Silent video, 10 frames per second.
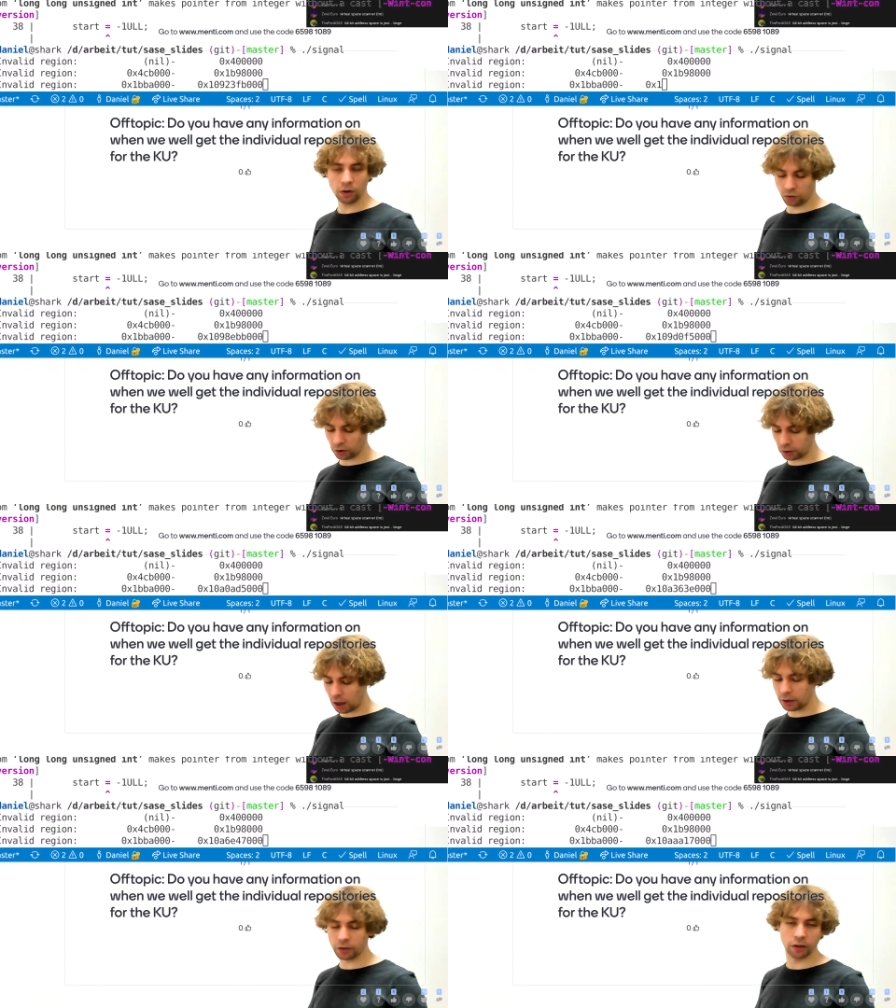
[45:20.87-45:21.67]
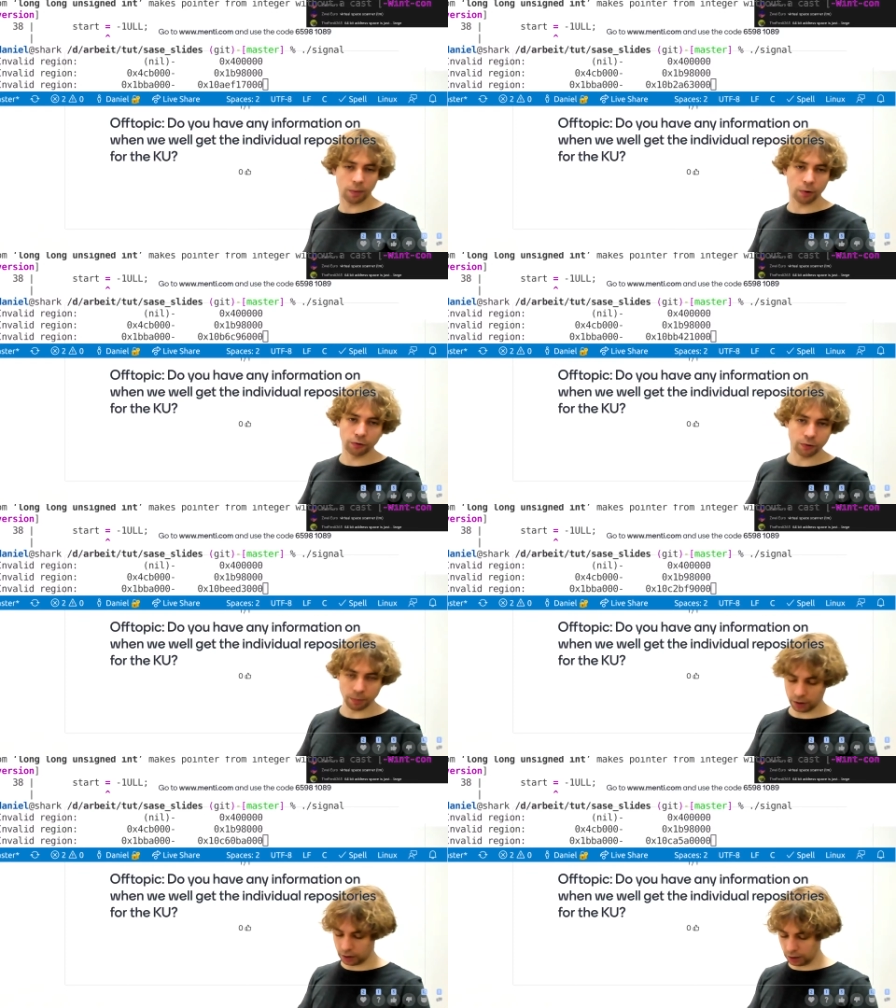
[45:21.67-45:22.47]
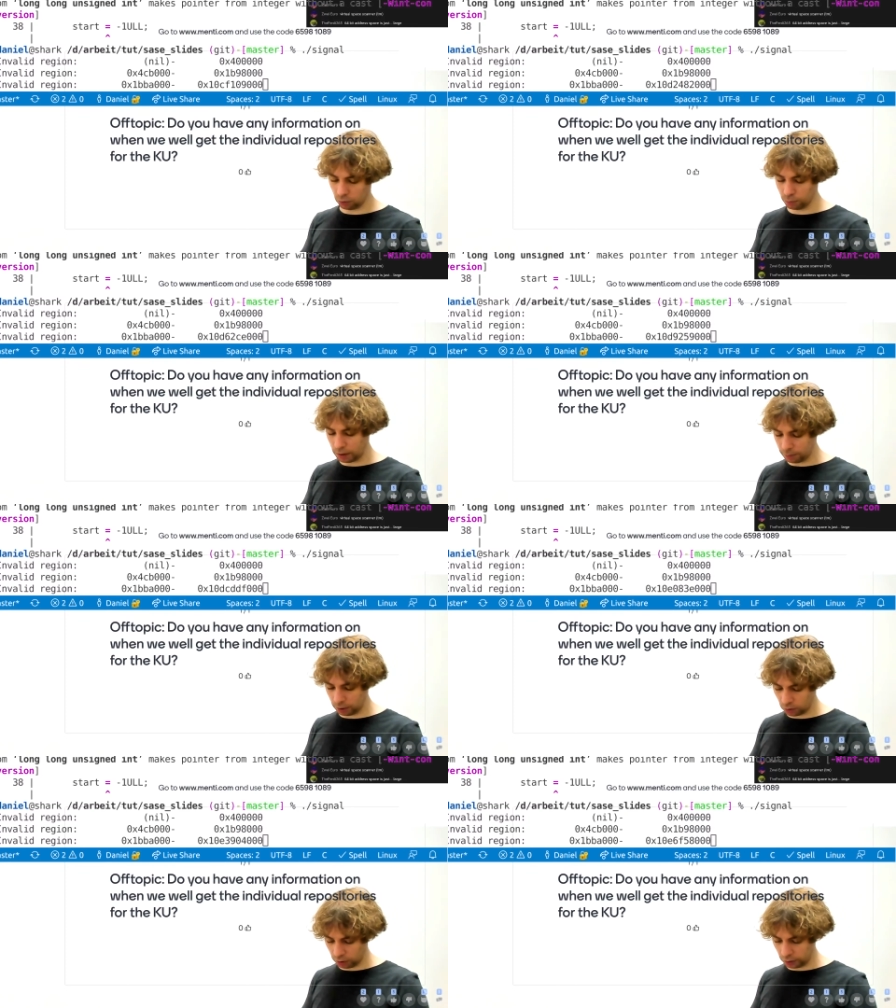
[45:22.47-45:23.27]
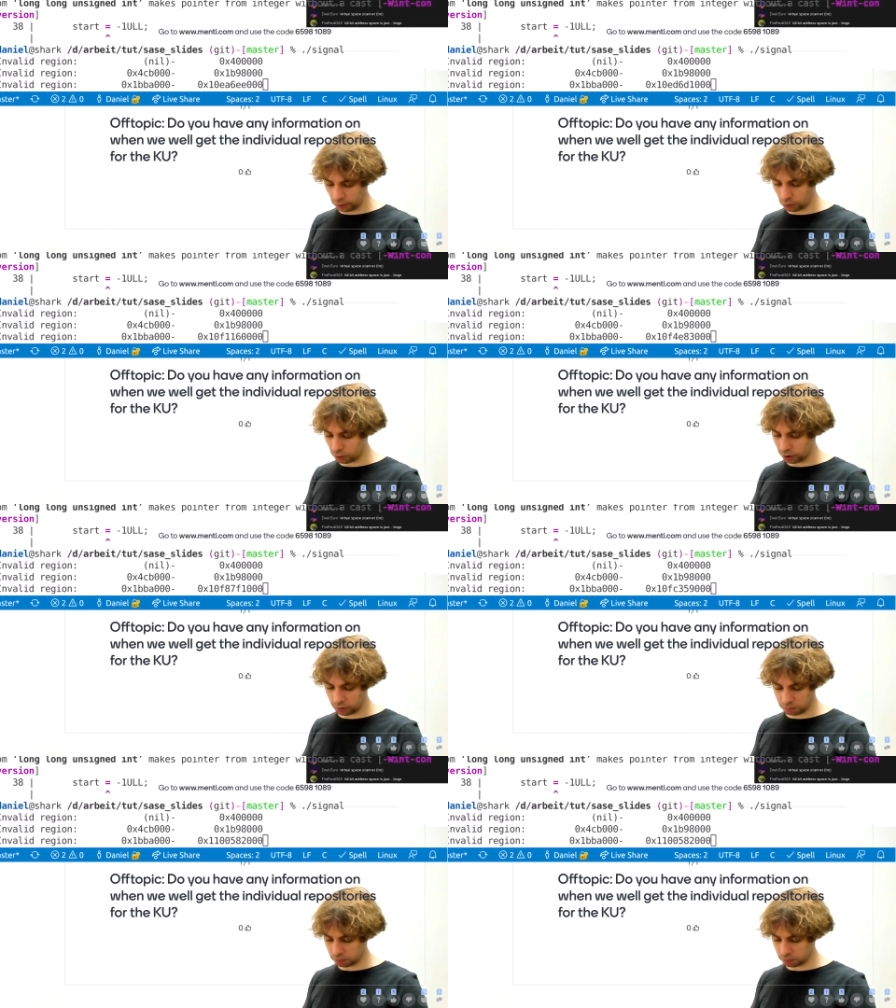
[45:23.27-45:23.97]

Just ask someone from the KU, maybe on Discord.